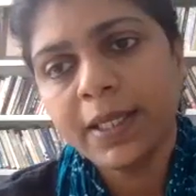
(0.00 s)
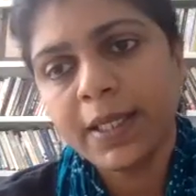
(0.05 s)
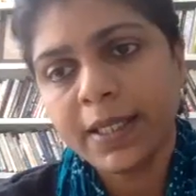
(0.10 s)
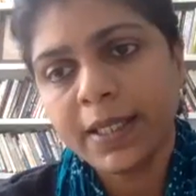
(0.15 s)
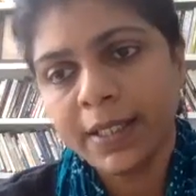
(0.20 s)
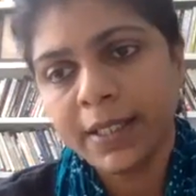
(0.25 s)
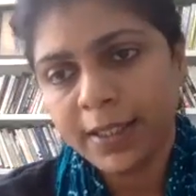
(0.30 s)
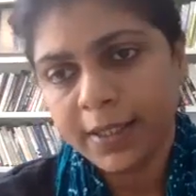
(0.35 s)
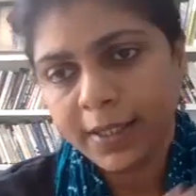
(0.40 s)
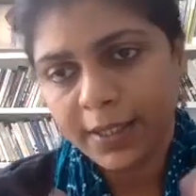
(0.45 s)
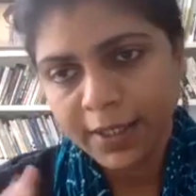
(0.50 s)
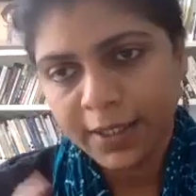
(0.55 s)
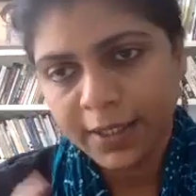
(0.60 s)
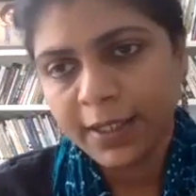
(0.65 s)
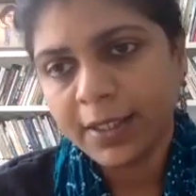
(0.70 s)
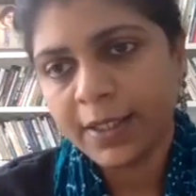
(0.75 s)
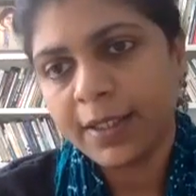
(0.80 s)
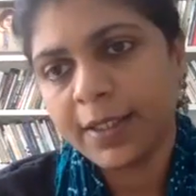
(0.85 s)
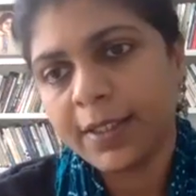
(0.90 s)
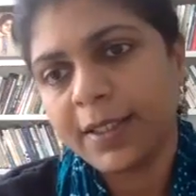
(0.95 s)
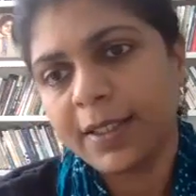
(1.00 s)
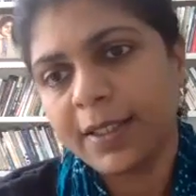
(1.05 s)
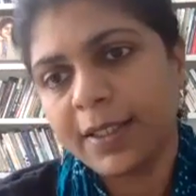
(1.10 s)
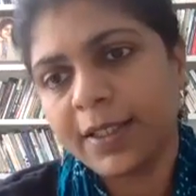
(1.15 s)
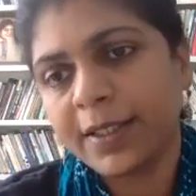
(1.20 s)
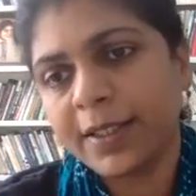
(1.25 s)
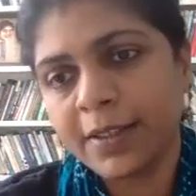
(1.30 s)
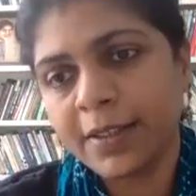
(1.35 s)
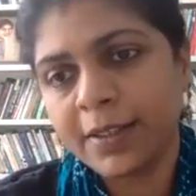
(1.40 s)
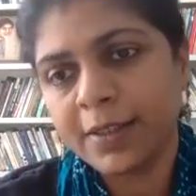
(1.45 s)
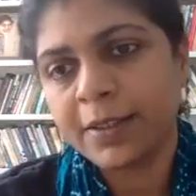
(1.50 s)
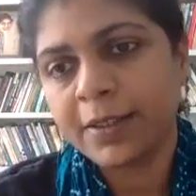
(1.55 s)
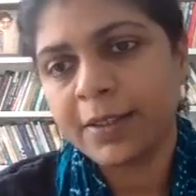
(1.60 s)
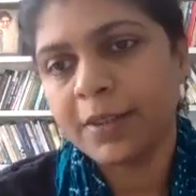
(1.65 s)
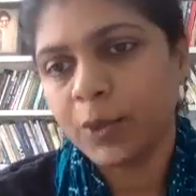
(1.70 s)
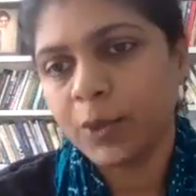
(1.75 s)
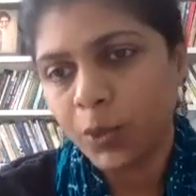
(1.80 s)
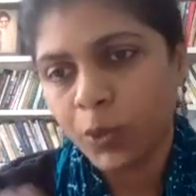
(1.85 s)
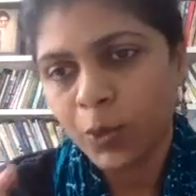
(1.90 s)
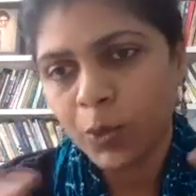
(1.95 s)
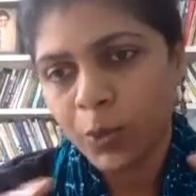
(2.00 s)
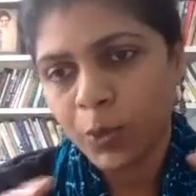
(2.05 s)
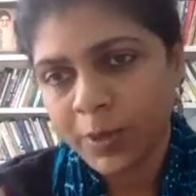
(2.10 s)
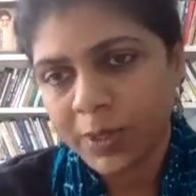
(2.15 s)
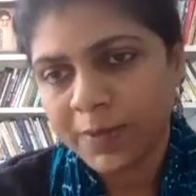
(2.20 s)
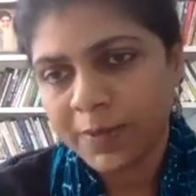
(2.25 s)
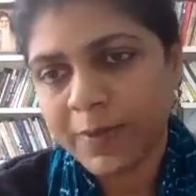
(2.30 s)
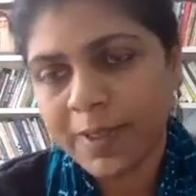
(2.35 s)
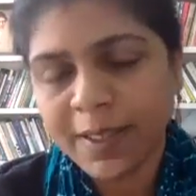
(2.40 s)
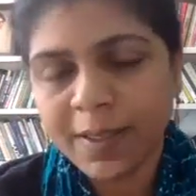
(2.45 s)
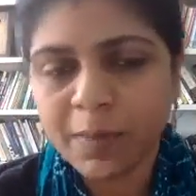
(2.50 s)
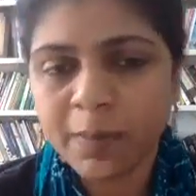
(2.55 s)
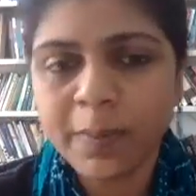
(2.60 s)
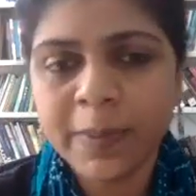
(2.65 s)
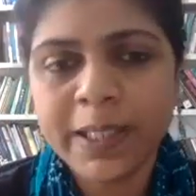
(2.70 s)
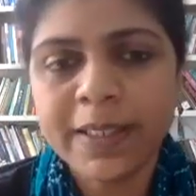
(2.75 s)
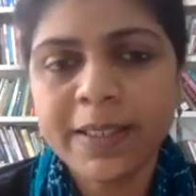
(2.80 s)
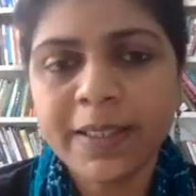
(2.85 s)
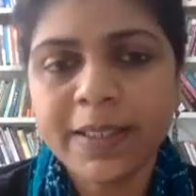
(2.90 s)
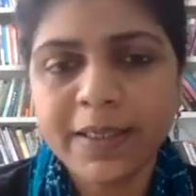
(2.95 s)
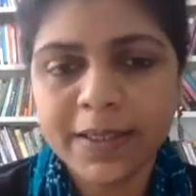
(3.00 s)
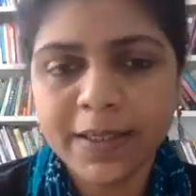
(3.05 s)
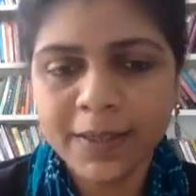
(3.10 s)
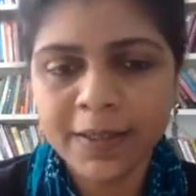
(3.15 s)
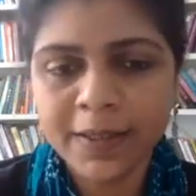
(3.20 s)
in the so-called development,